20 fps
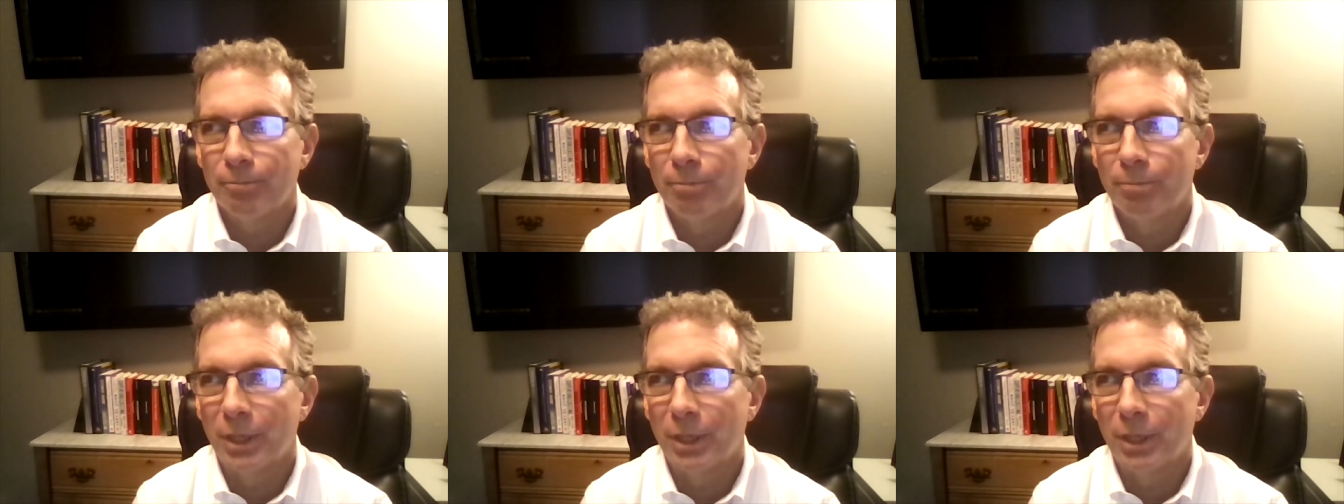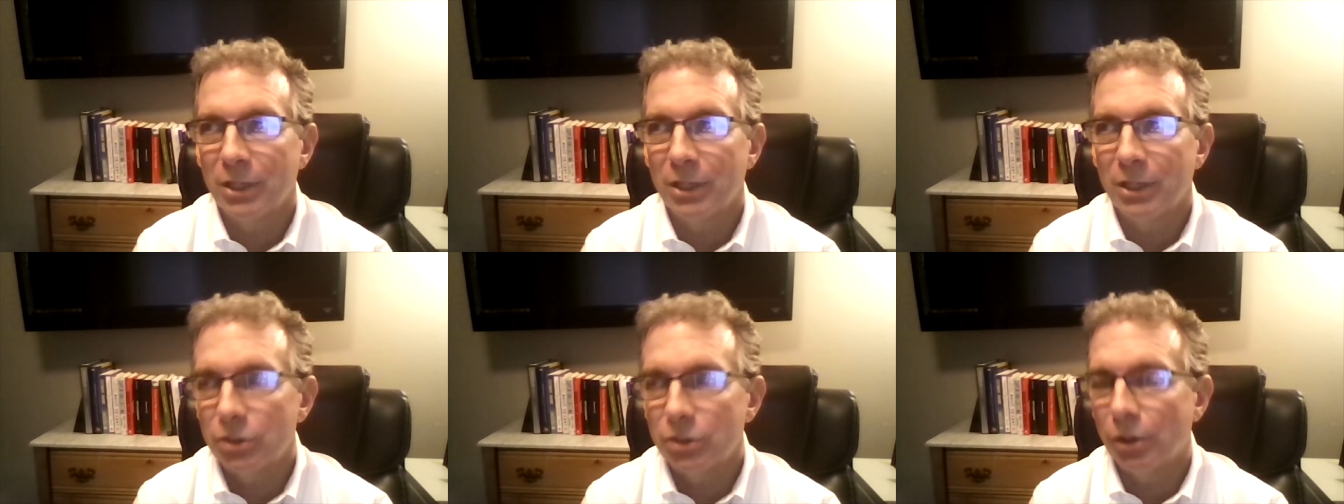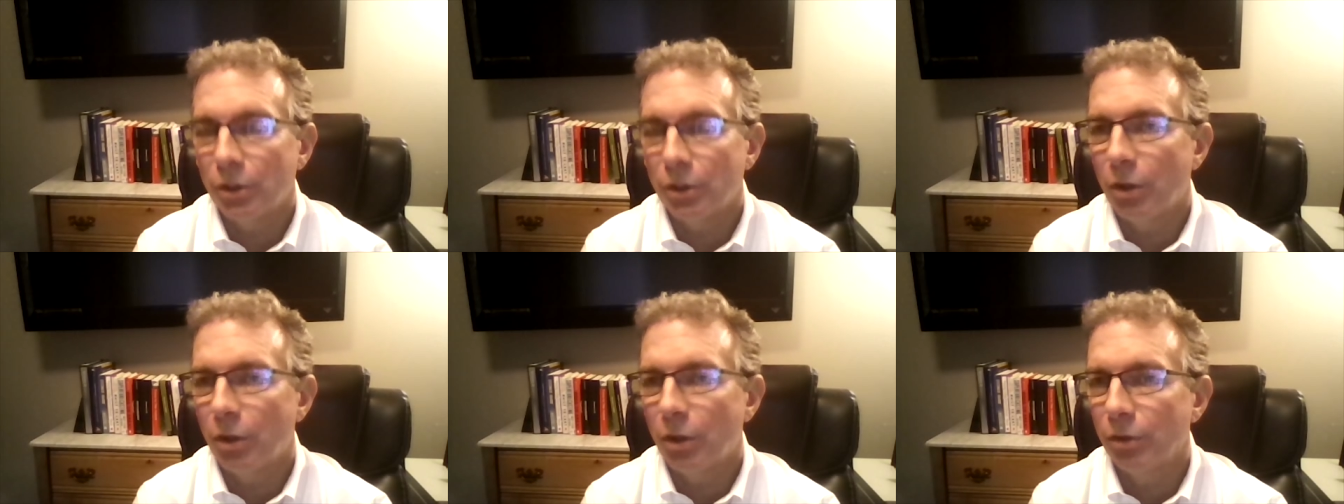But it
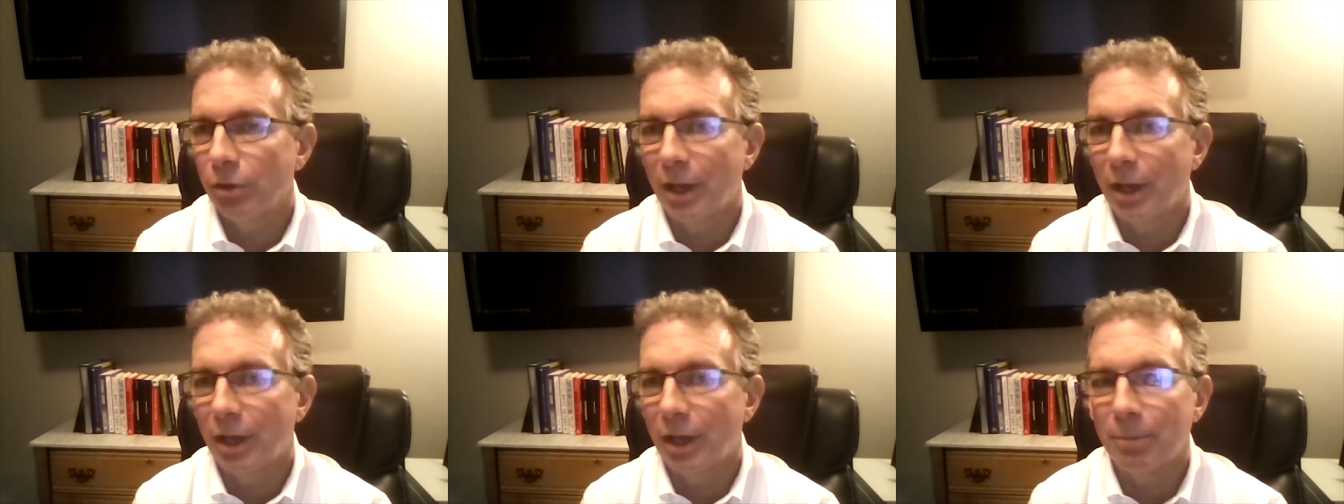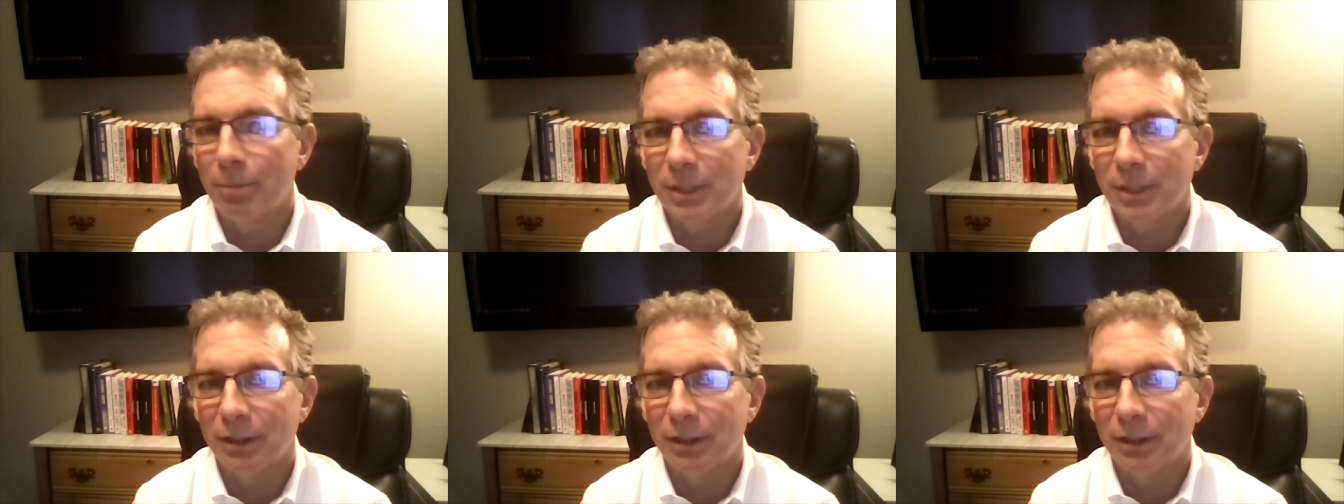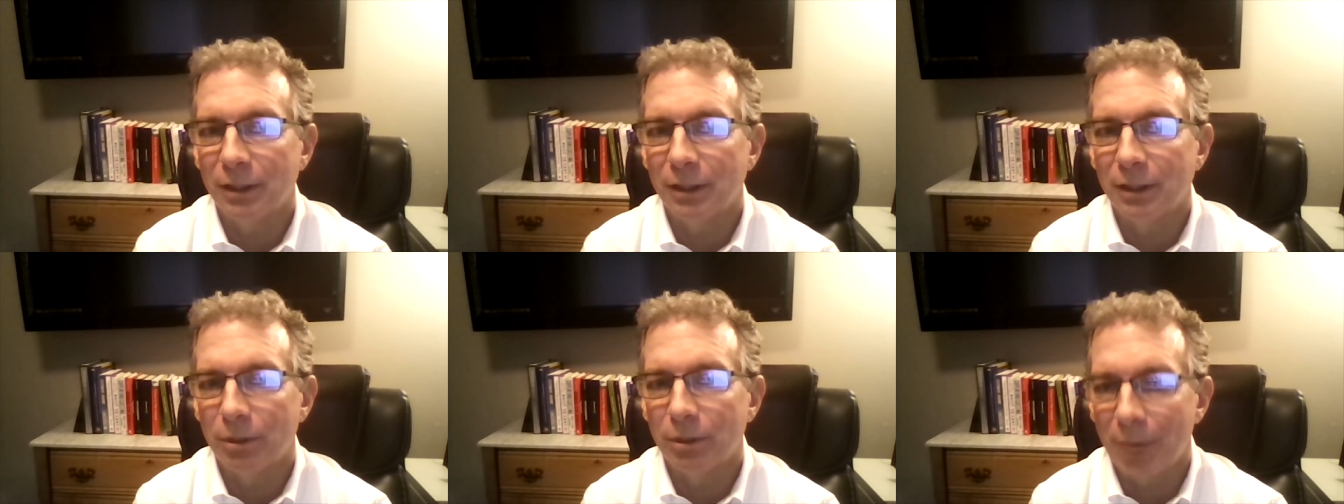should hold up
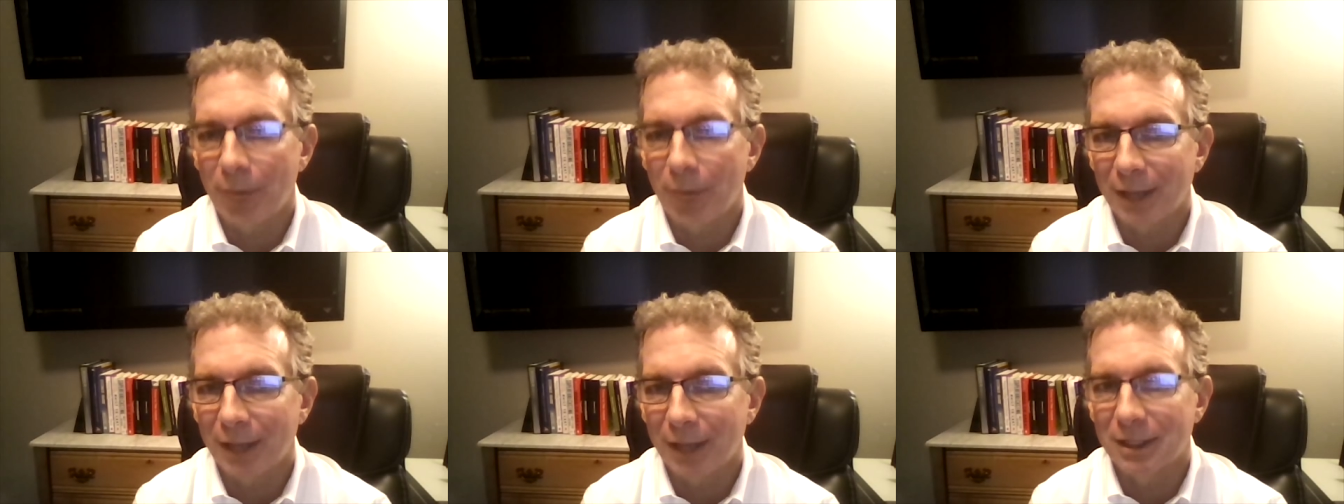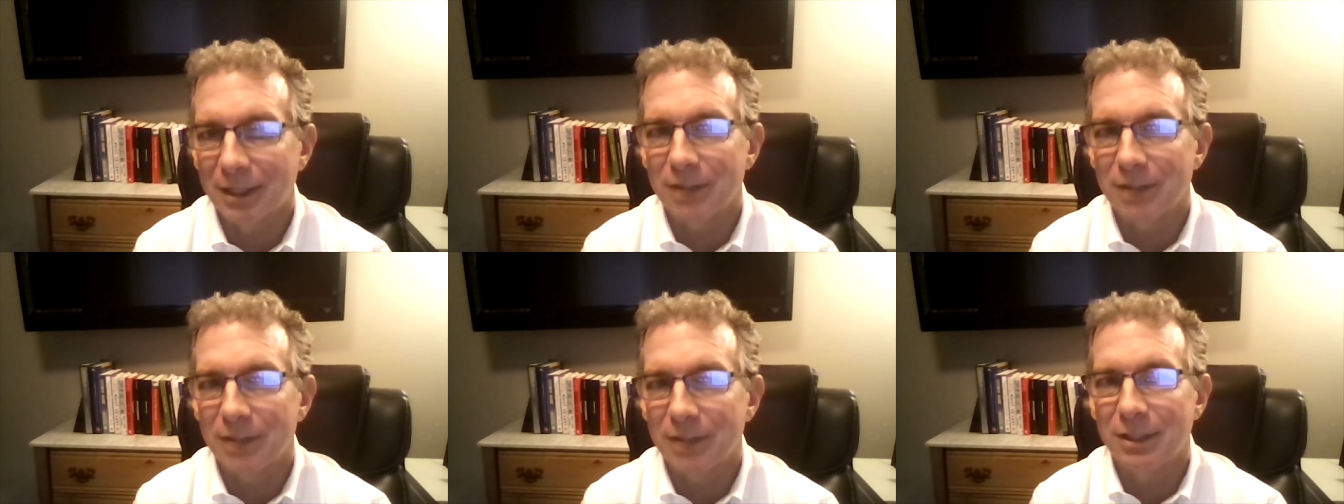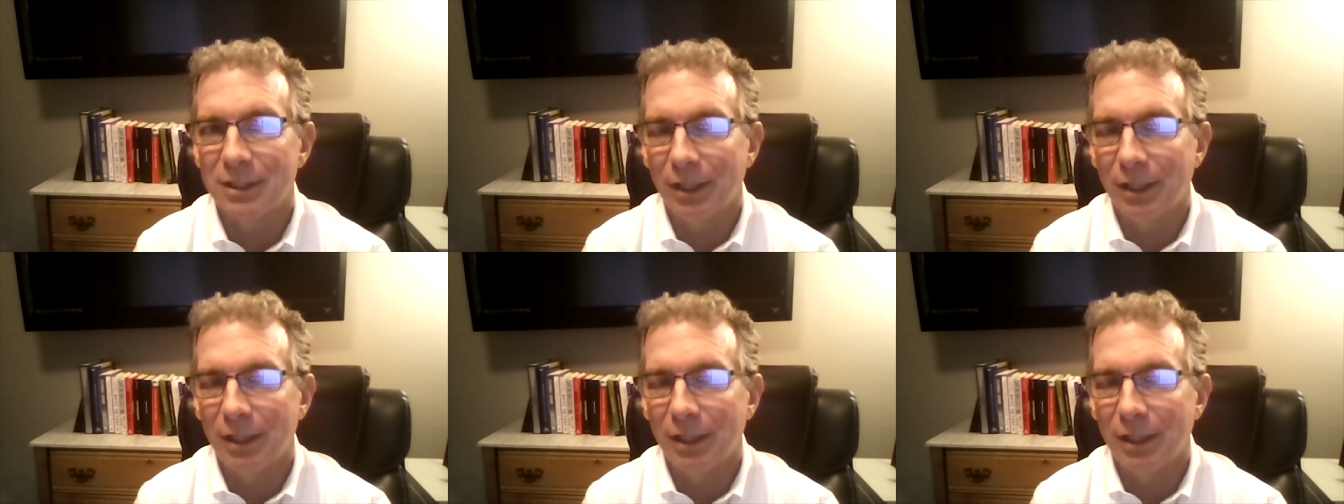in your back test